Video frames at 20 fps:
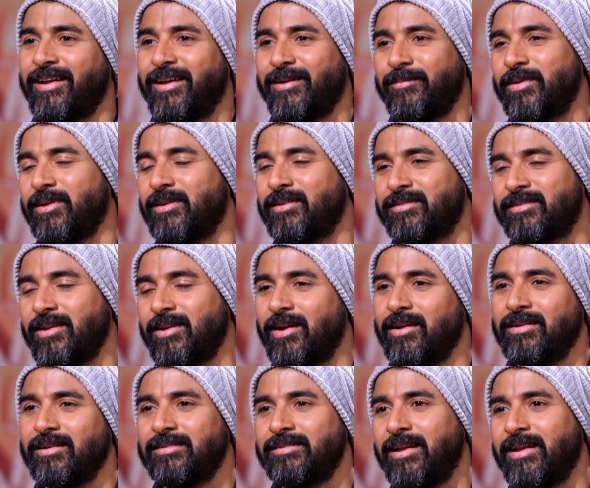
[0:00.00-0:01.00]
Yeah, because
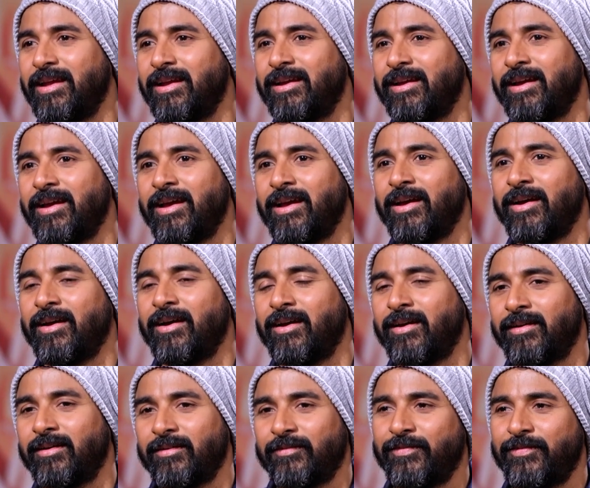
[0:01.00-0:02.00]
Don is like
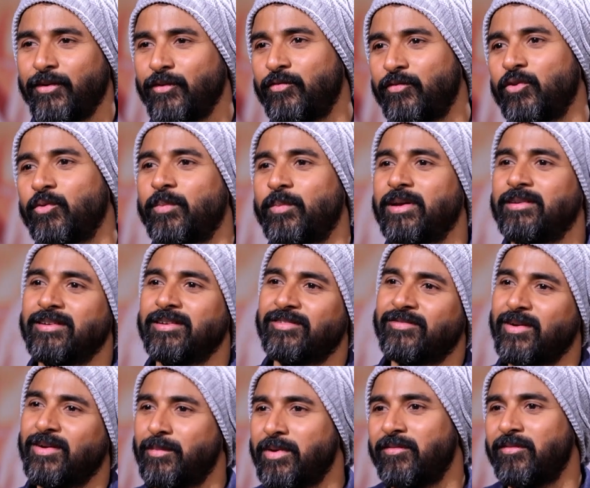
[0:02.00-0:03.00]
a few pages
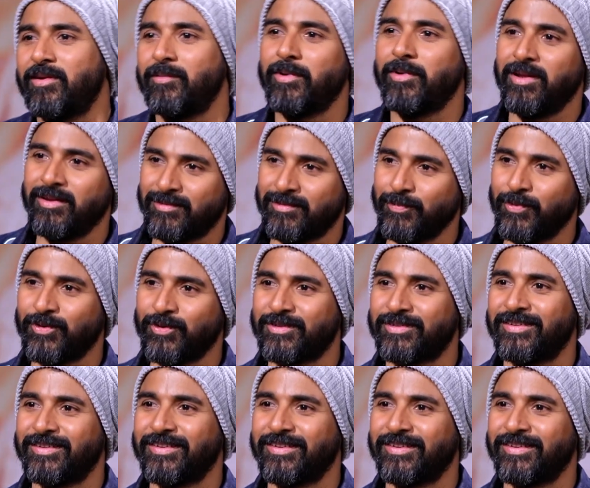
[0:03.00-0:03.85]
from everybody's books.